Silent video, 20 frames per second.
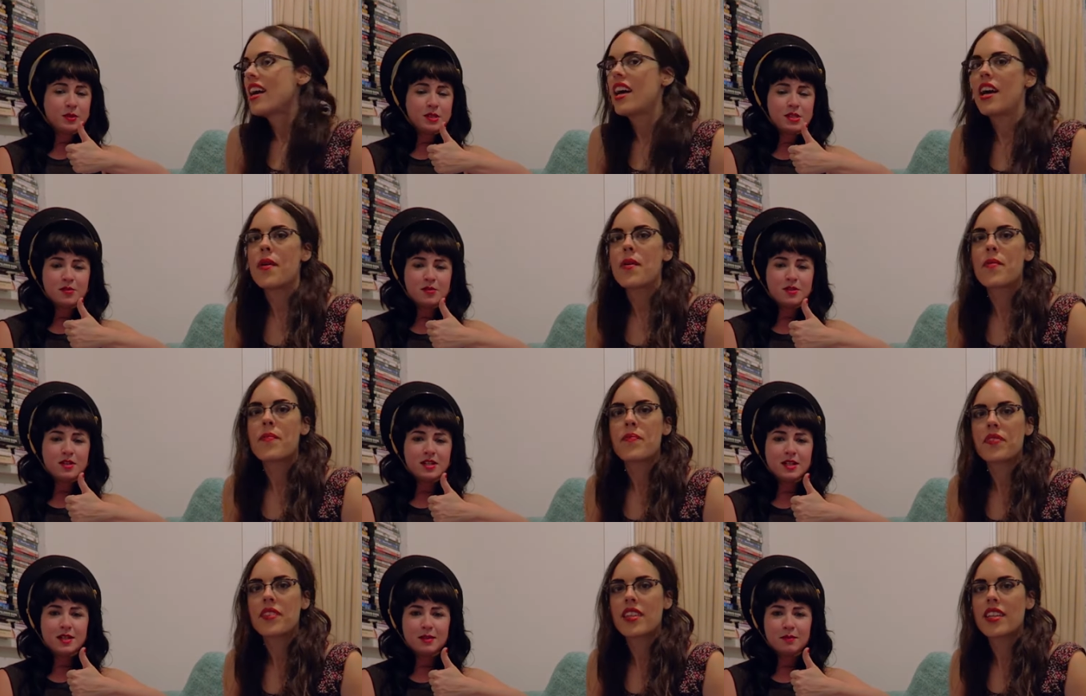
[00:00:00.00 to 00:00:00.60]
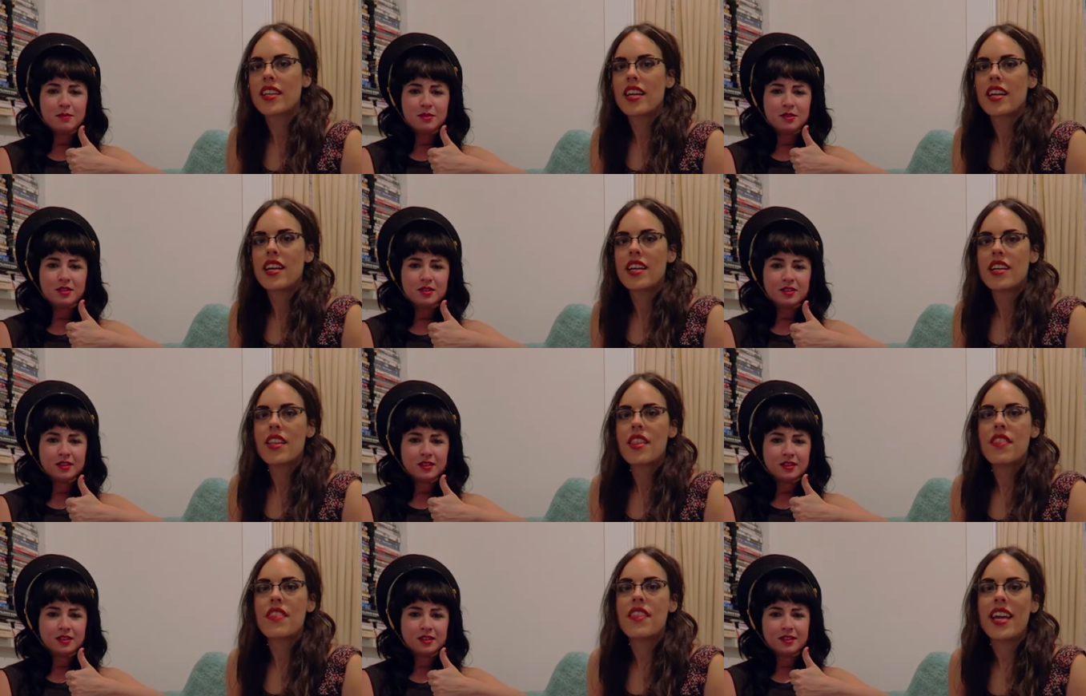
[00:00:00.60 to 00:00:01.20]
Speaker 1: sweet
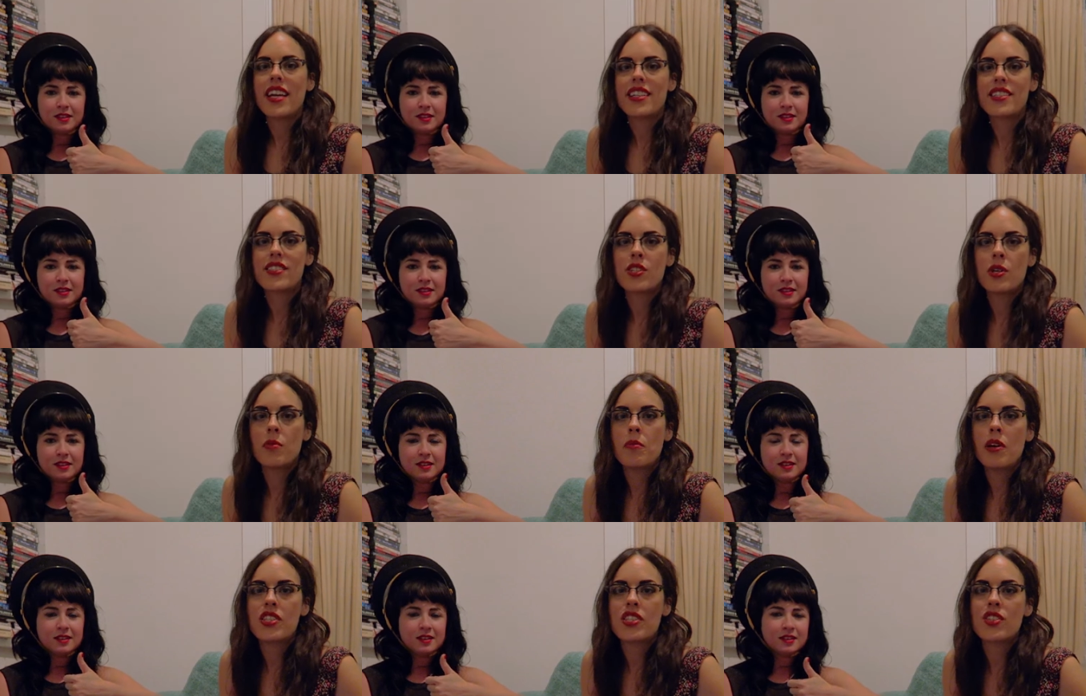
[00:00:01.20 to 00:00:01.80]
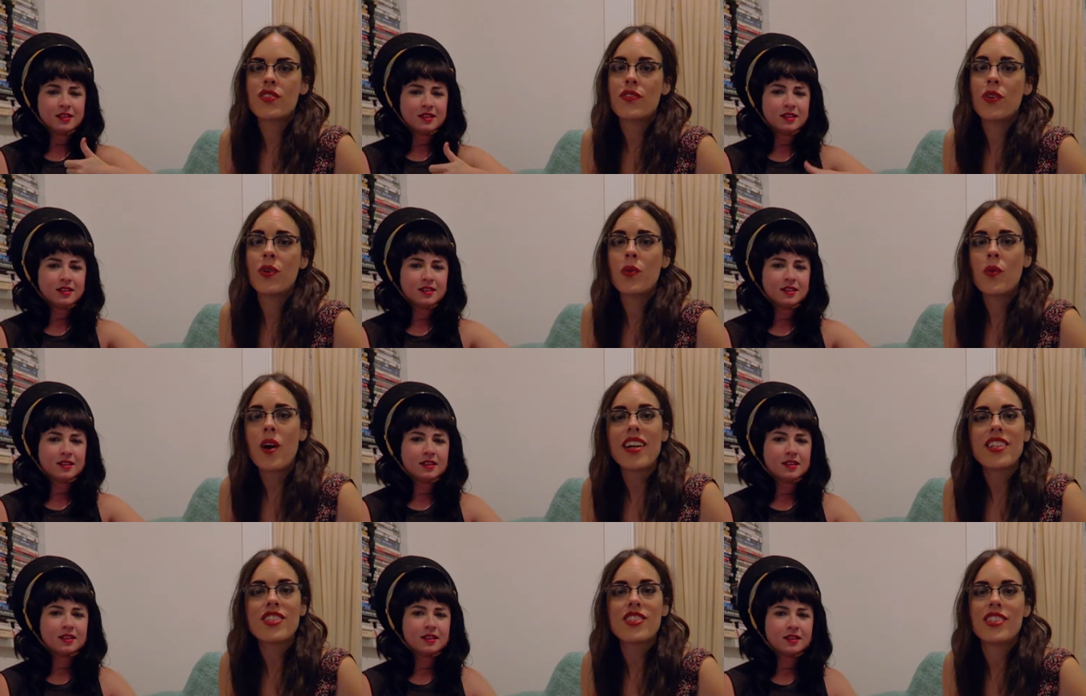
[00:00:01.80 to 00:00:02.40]
dreams! Thanks so much
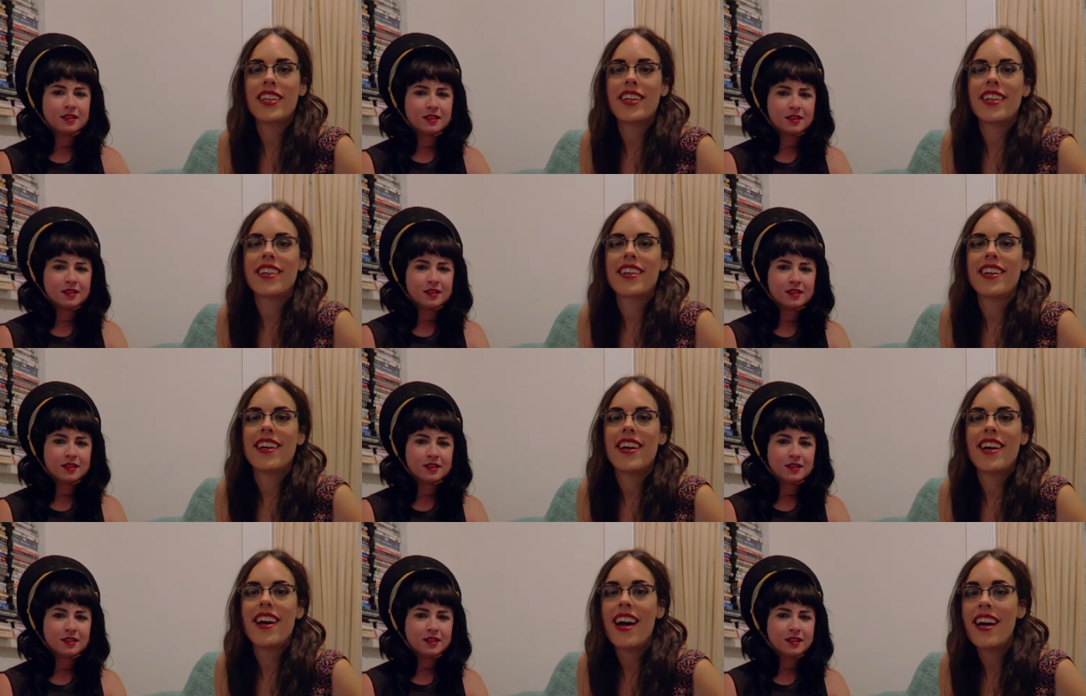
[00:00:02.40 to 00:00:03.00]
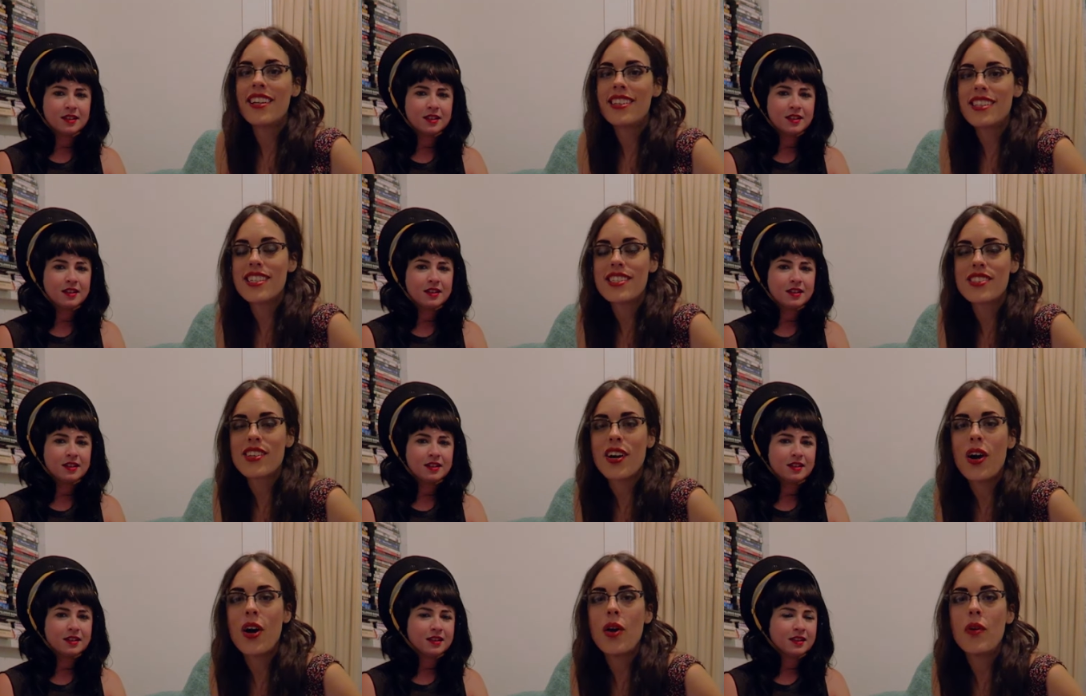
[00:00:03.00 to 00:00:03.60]
for watching, and
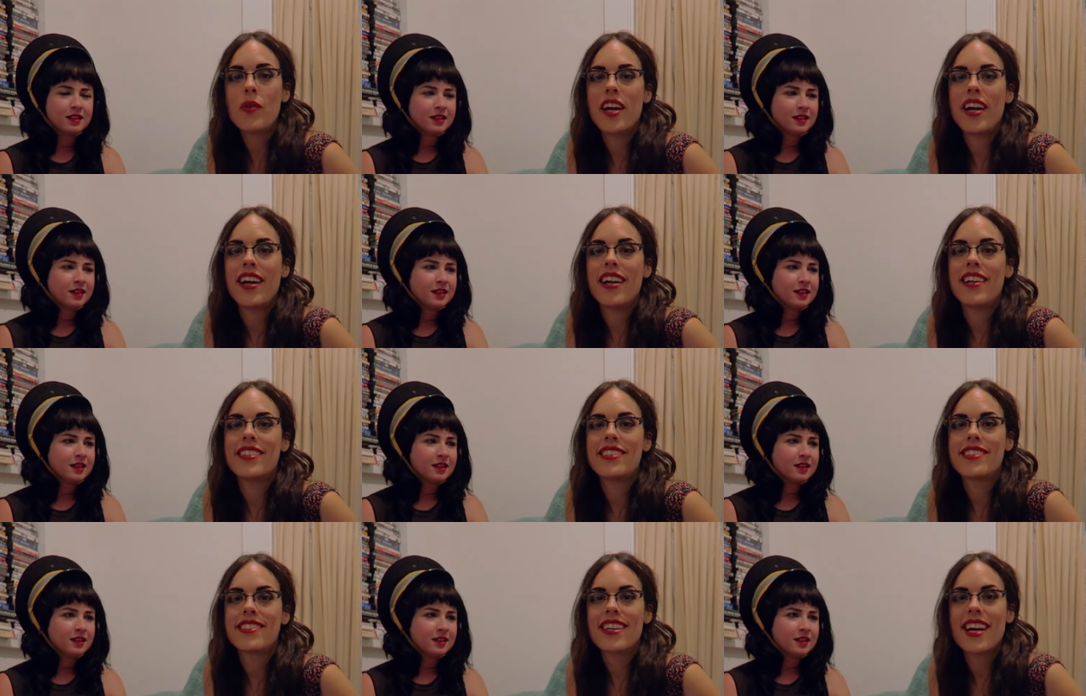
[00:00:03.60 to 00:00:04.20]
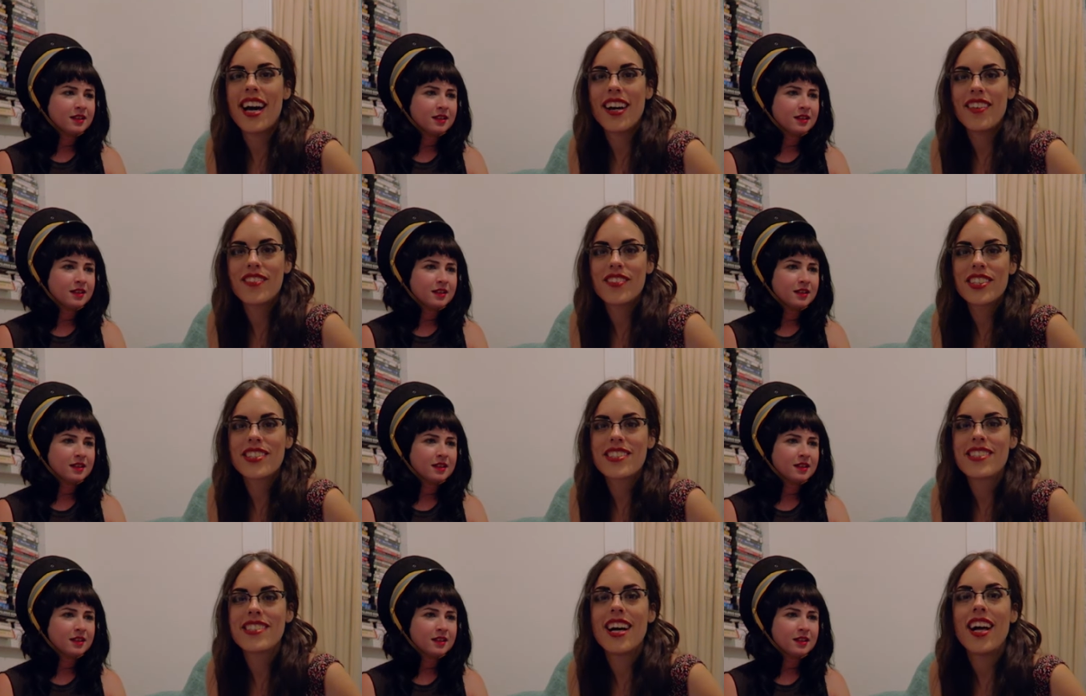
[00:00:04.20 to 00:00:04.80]
as always,
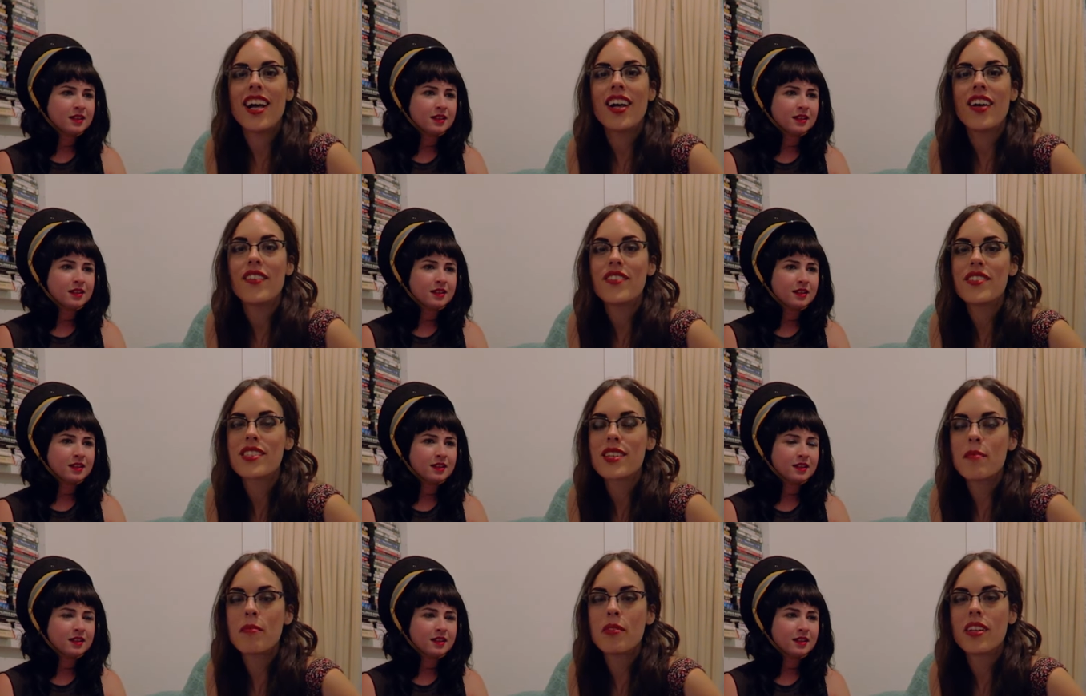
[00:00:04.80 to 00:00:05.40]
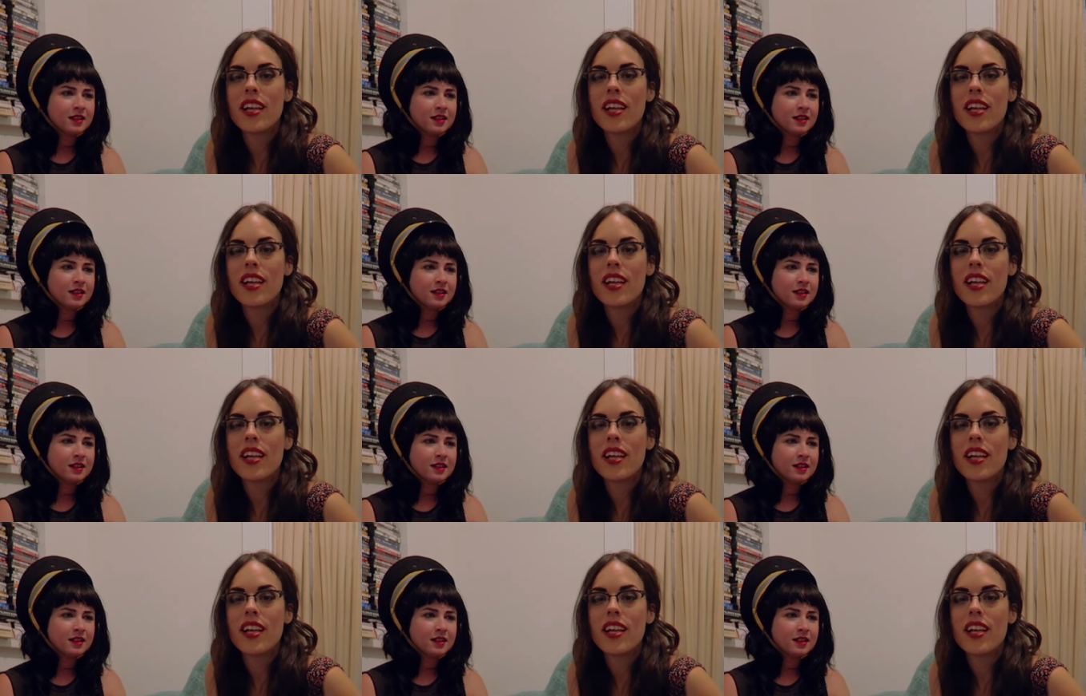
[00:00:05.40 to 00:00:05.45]
have yourselves a